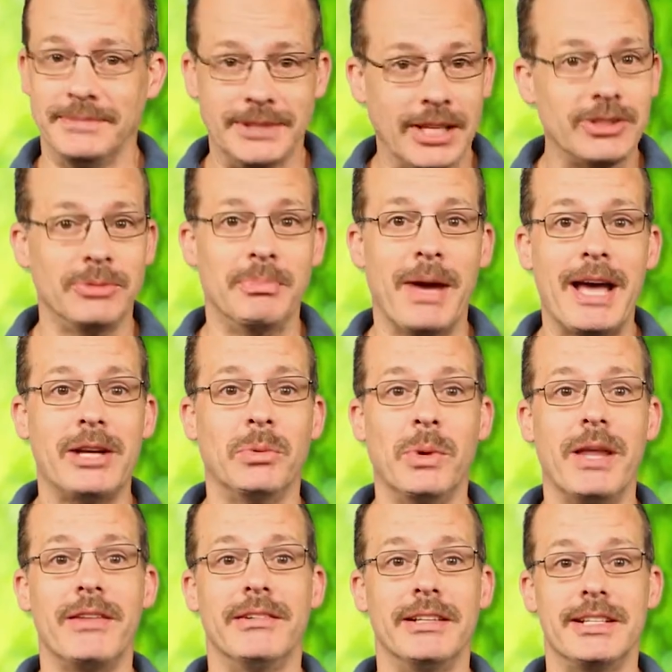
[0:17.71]
Doesn't matter
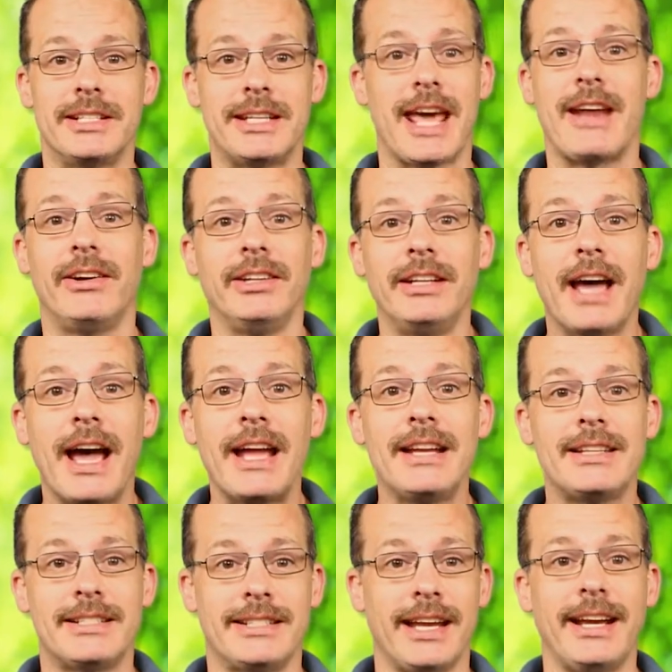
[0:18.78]
whether it's Saturday
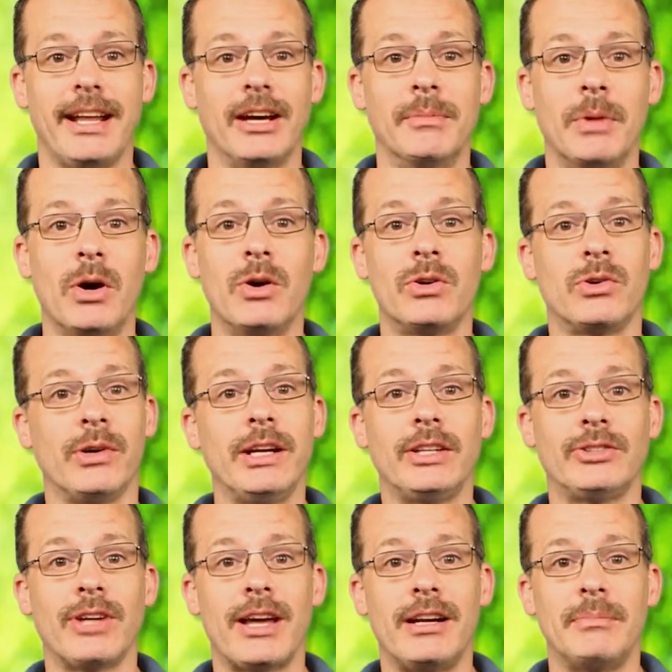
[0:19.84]
night, St. Elmo,
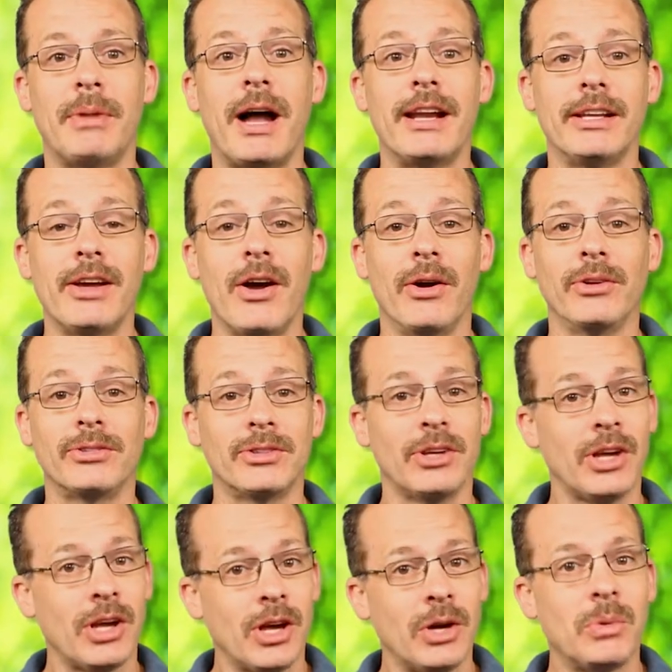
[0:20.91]
Creekside, or Bonny Oaks,
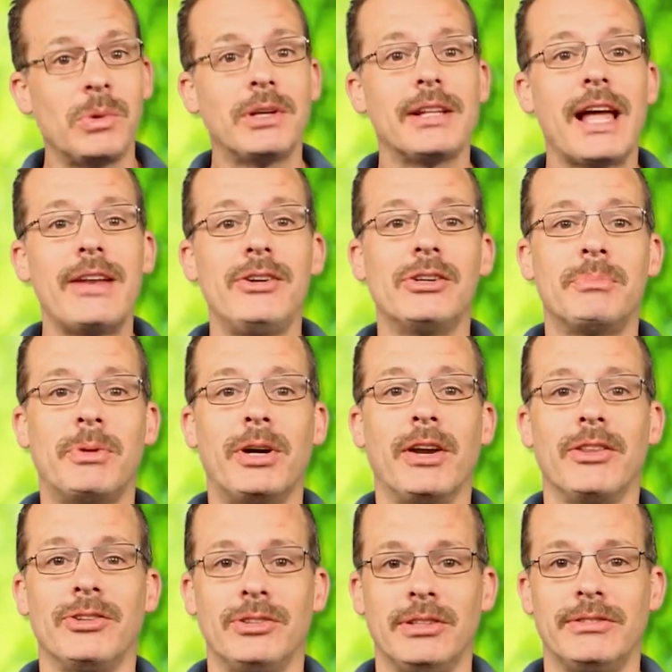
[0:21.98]
we're glad you're part
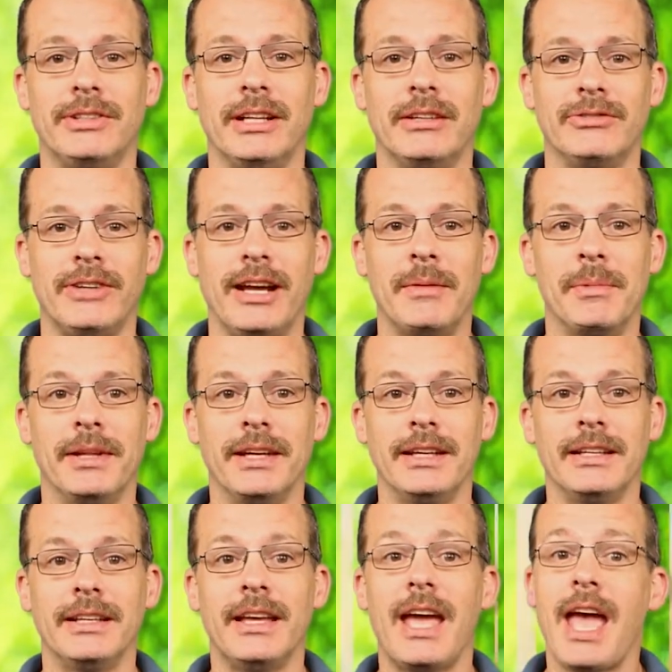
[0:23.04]
of the Silverdale family.
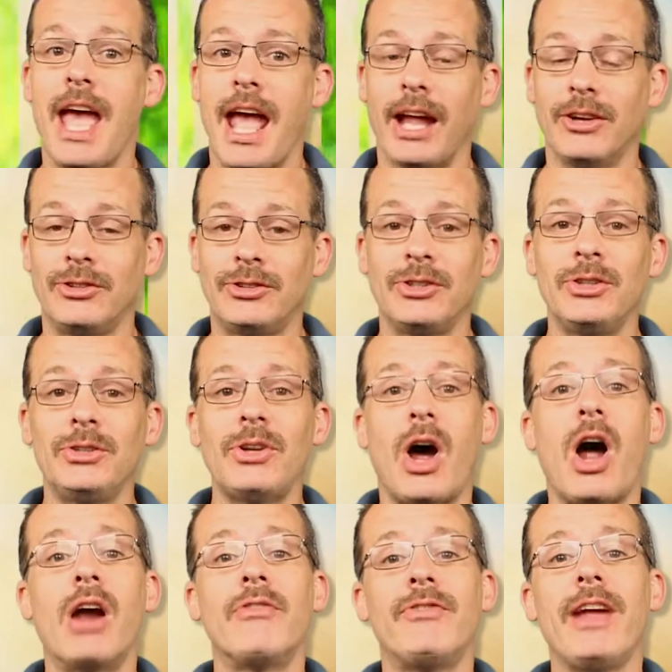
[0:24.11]
And soon,
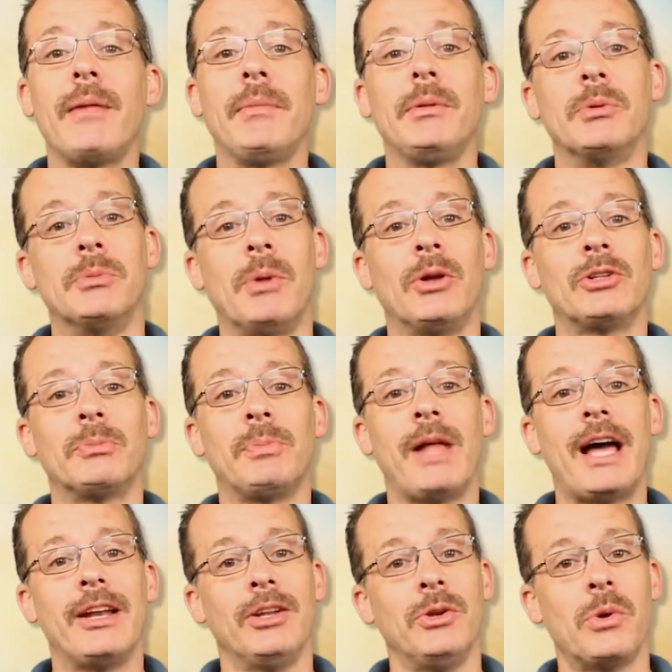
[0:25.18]
our family will
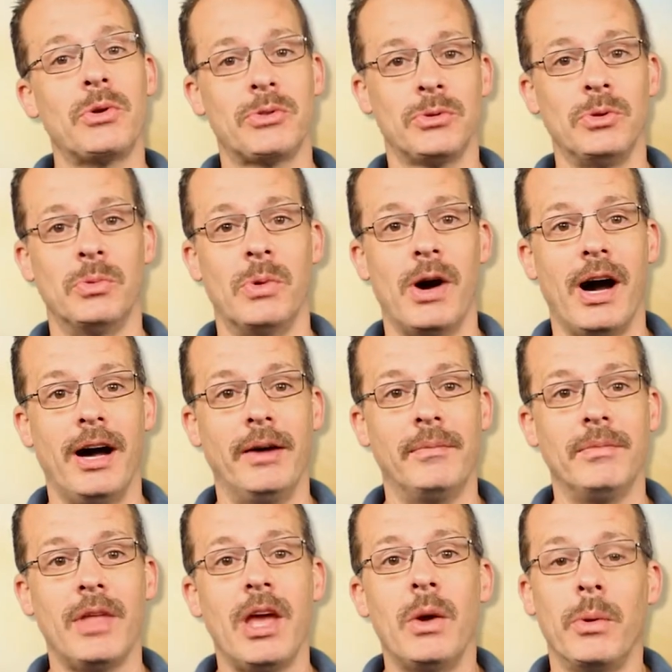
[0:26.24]
multiply to North Ooltewah.
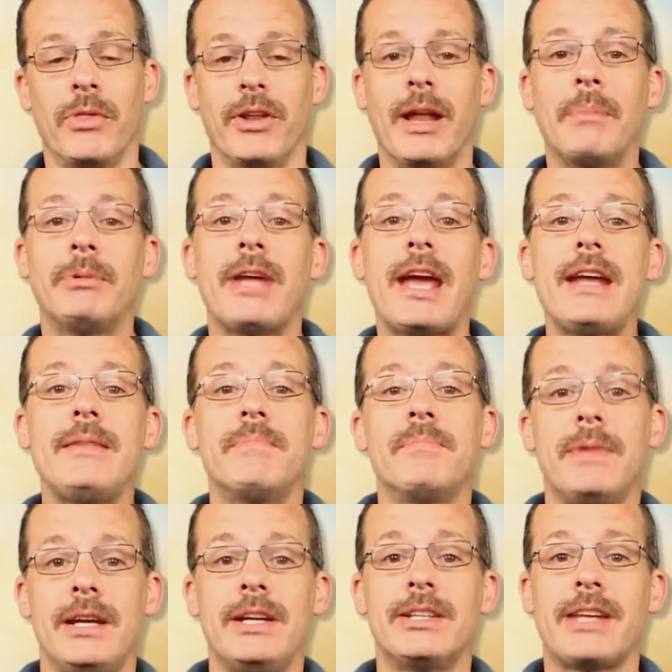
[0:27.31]
With an update,
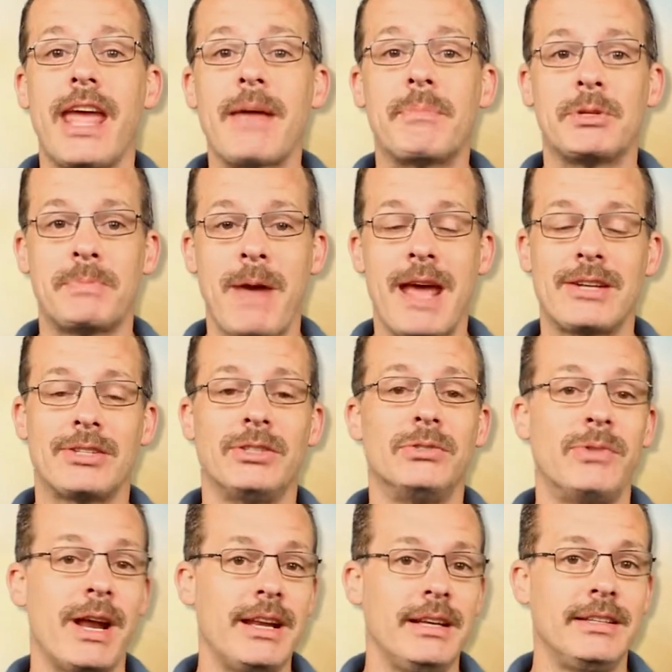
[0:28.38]
here's campus pastor
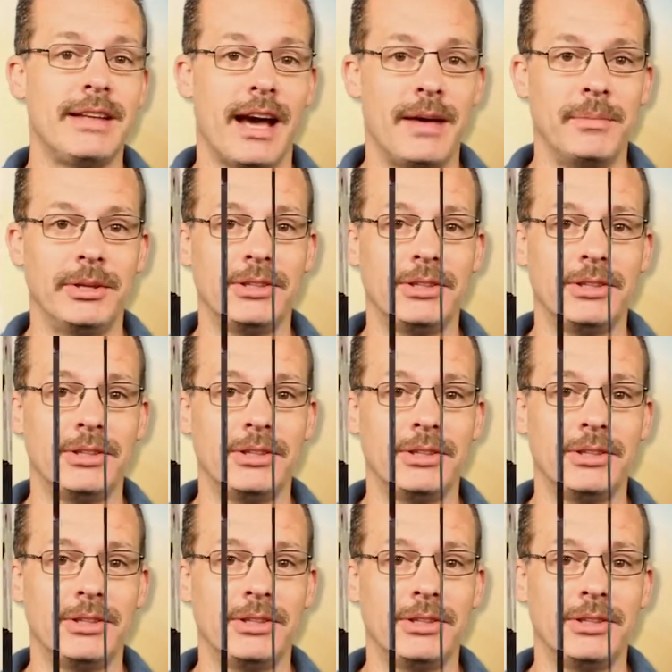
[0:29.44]
Randy Thomas.